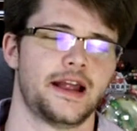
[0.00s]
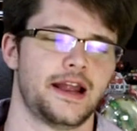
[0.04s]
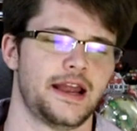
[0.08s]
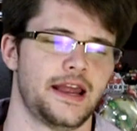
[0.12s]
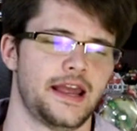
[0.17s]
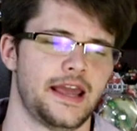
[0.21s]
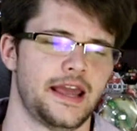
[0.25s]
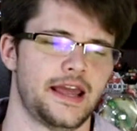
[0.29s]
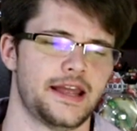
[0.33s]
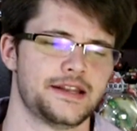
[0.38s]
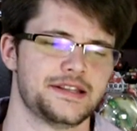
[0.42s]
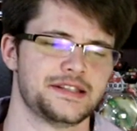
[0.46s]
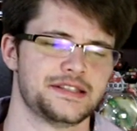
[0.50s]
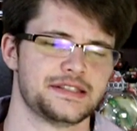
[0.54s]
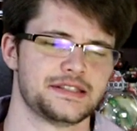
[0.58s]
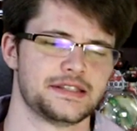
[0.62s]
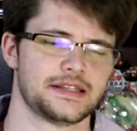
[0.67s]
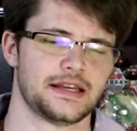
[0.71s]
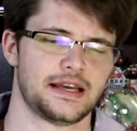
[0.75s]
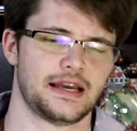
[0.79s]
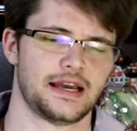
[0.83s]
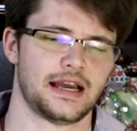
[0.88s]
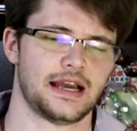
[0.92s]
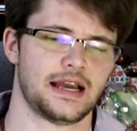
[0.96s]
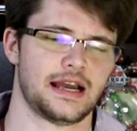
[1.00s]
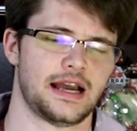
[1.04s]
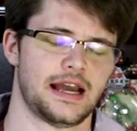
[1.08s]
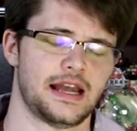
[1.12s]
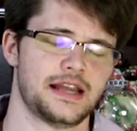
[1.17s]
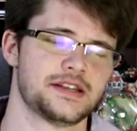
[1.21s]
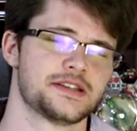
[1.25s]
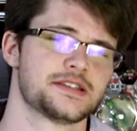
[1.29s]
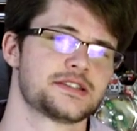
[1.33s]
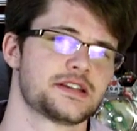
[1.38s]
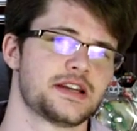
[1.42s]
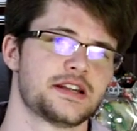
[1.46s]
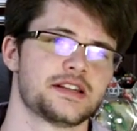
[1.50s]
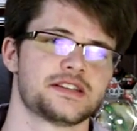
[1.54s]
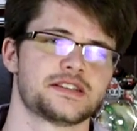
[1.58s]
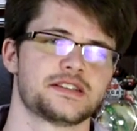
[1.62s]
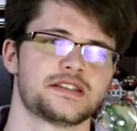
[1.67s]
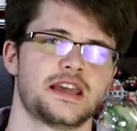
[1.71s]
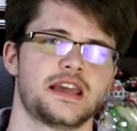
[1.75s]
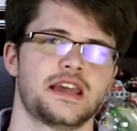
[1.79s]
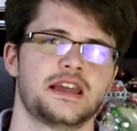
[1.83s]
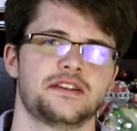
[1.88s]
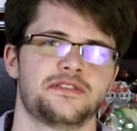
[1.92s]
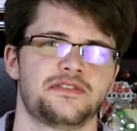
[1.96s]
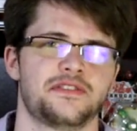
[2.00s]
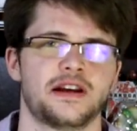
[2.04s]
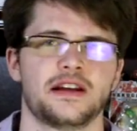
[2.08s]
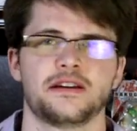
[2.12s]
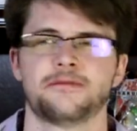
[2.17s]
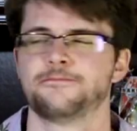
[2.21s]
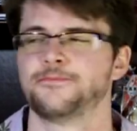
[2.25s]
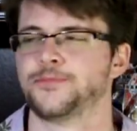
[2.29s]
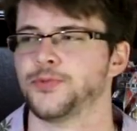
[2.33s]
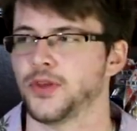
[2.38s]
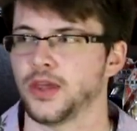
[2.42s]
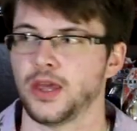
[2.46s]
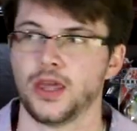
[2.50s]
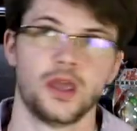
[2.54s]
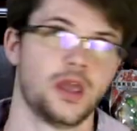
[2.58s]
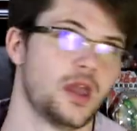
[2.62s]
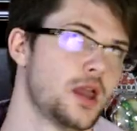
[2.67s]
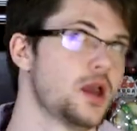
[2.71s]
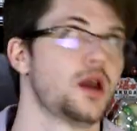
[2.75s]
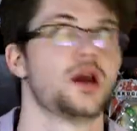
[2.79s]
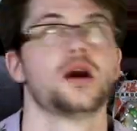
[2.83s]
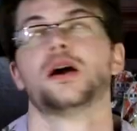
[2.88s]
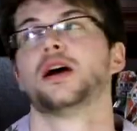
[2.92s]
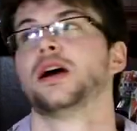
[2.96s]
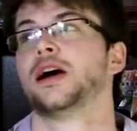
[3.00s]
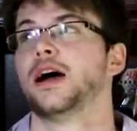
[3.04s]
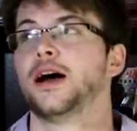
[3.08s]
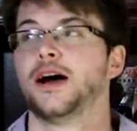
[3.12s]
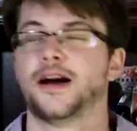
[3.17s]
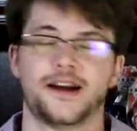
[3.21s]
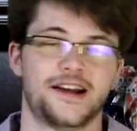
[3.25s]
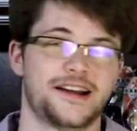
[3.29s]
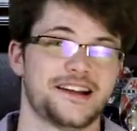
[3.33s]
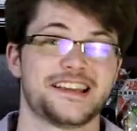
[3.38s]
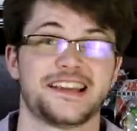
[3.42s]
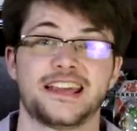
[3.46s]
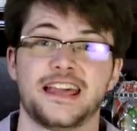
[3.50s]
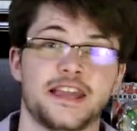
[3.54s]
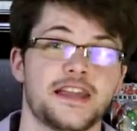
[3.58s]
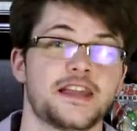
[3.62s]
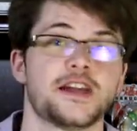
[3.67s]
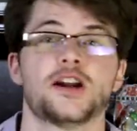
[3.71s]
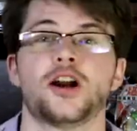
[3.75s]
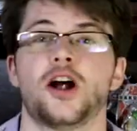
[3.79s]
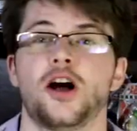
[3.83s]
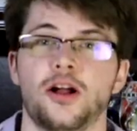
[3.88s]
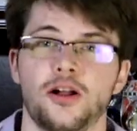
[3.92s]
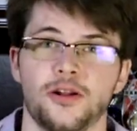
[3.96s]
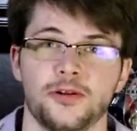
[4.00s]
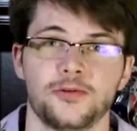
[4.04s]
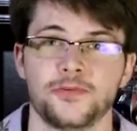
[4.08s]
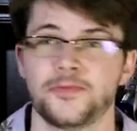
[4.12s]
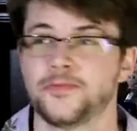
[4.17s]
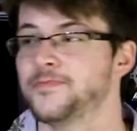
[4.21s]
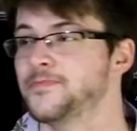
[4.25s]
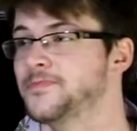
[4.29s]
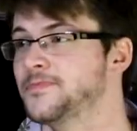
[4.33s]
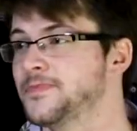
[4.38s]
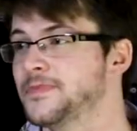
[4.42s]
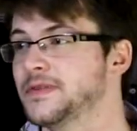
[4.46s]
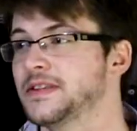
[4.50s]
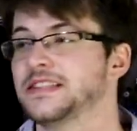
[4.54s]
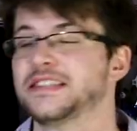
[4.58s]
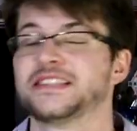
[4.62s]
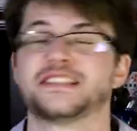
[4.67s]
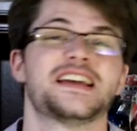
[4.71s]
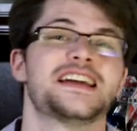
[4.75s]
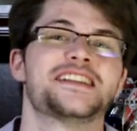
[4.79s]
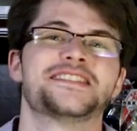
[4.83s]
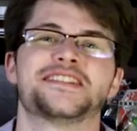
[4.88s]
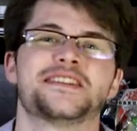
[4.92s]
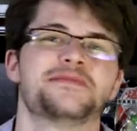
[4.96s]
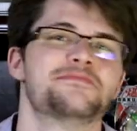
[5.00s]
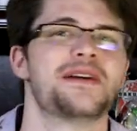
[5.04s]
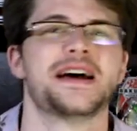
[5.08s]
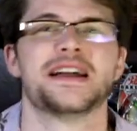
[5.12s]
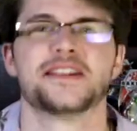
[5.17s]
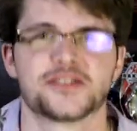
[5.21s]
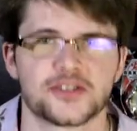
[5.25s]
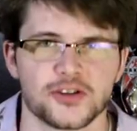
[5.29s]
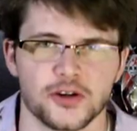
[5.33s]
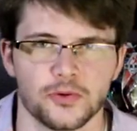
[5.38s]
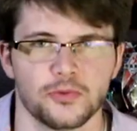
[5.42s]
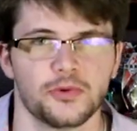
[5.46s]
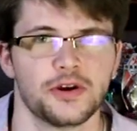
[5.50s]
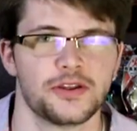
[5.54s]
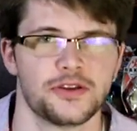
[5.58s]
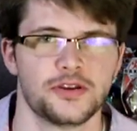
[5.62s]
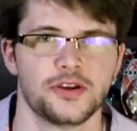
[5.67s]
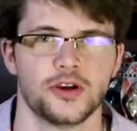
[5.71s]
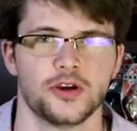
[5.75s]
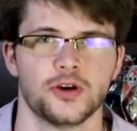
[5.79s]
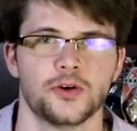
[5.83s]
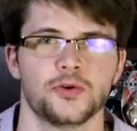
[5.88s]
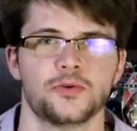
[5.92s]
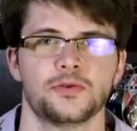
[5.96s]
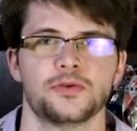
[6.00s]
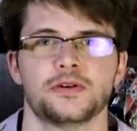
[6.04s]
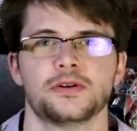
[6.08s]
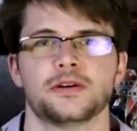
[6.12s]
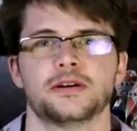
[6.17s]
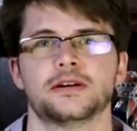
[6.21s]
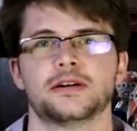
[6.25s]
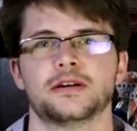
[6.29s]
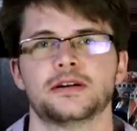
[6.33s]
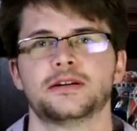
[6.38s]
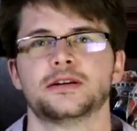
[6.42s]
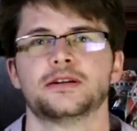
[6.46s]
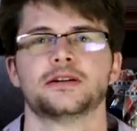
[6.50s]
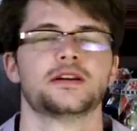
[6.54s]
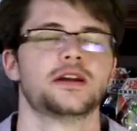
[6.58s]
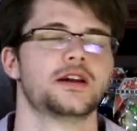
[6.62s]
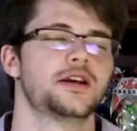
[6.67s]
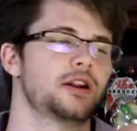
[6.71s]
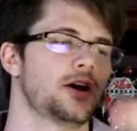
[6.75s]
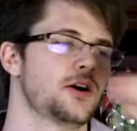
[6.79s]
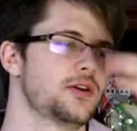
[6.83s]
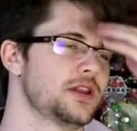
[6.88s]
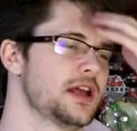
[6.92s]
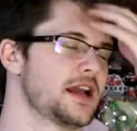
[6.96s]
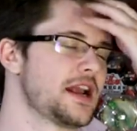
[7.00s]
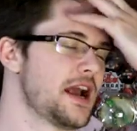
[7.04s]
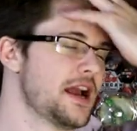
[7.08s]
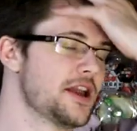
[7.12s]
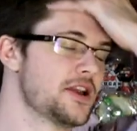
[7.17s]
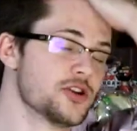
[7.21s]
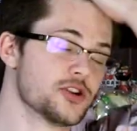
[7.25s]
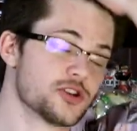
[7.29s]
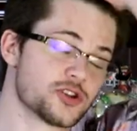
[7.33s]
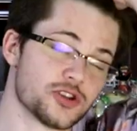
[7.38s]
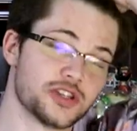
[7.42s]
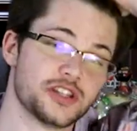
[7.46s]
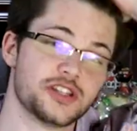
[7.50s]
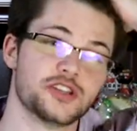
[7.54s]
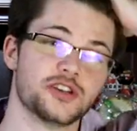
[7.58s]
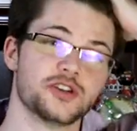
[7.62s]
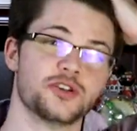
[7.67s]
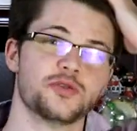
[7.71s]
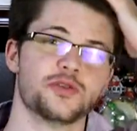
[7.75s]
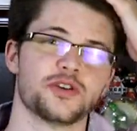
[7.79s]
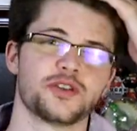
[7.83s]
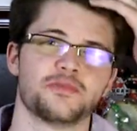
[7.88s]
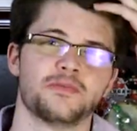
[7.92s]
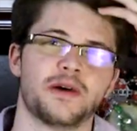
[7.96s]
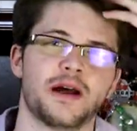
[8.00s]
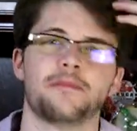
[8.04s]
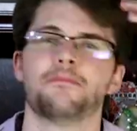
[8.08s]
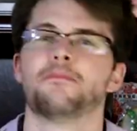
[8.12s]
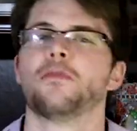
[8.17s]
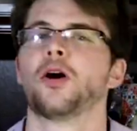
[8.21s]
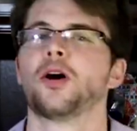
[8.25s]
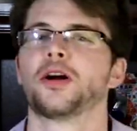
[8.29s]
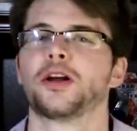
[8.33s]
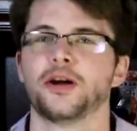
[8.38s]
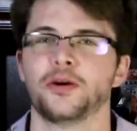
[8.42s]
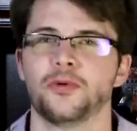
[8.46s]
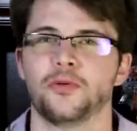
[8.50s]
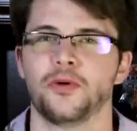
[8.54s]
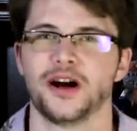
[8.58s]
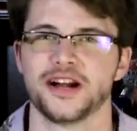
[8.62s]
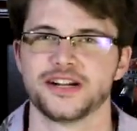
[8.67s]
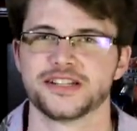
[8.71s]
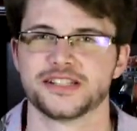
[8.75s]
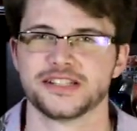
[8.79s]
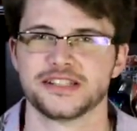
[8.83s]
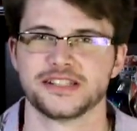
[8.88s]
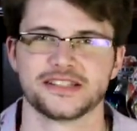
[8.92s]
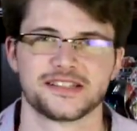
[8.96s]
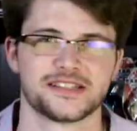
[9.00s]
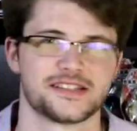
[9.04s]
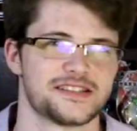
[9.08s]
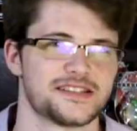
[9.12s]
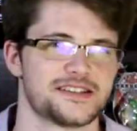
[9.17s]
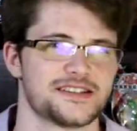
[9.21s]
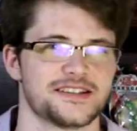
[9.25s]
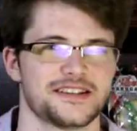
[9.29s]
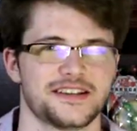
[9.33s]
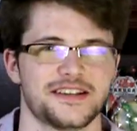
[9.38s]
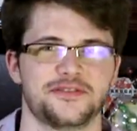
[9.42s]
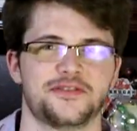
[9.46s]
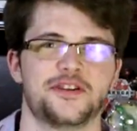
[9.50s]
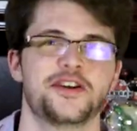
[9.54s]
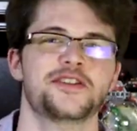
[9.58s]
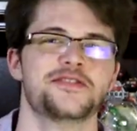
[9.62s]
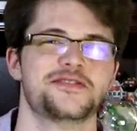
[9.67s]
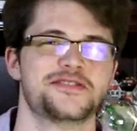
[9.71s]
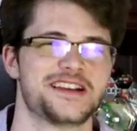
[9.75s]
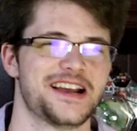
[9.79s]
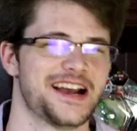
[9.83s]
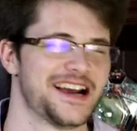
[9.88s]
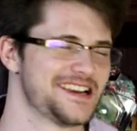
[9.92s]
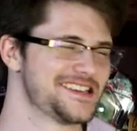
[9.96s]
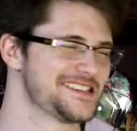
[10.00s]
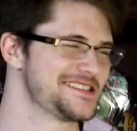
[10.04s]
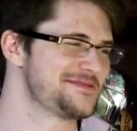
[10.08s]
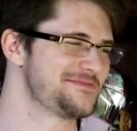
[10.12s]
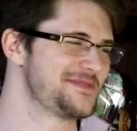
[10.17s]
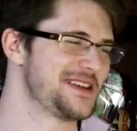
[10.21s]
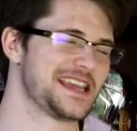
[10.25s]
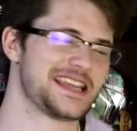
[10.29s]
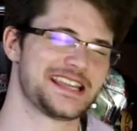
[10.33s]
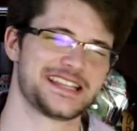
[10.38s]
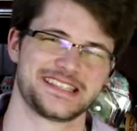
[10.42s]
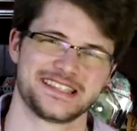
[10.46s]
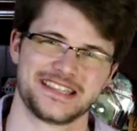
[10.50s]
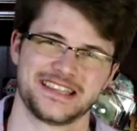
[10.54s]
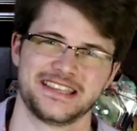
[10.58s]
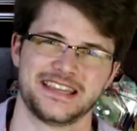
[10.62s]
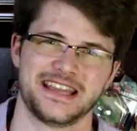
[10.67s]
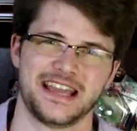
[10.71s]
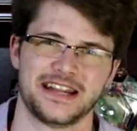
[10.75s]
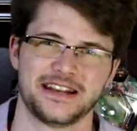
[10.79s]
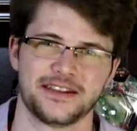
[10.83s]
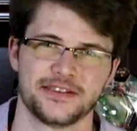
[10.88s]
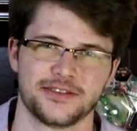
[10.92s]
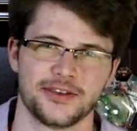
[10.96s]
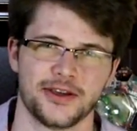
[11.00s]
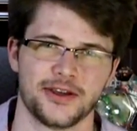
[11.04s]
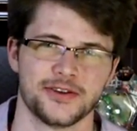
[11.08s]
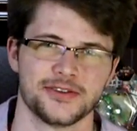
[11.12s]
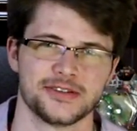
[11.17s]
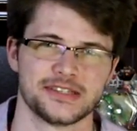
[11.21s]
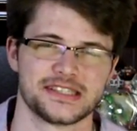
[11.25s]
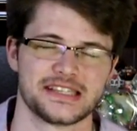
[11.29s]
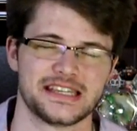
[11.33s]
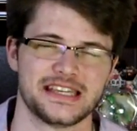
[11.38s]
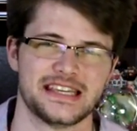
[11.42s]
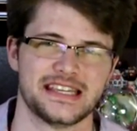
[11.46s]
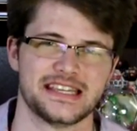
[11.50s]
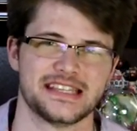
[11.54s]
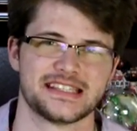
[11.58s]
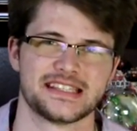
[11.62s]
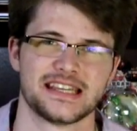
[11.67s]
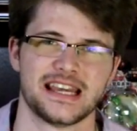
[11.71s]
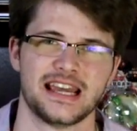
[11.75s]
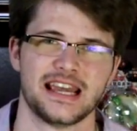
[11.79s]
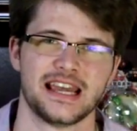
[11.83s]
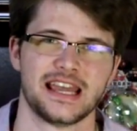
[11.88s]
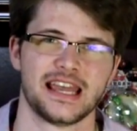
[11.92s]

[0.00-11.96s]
And I just gotta say, if I can get all sentimental with you, you know, like I usually do with my market watches, if you guys make it to the end of those, is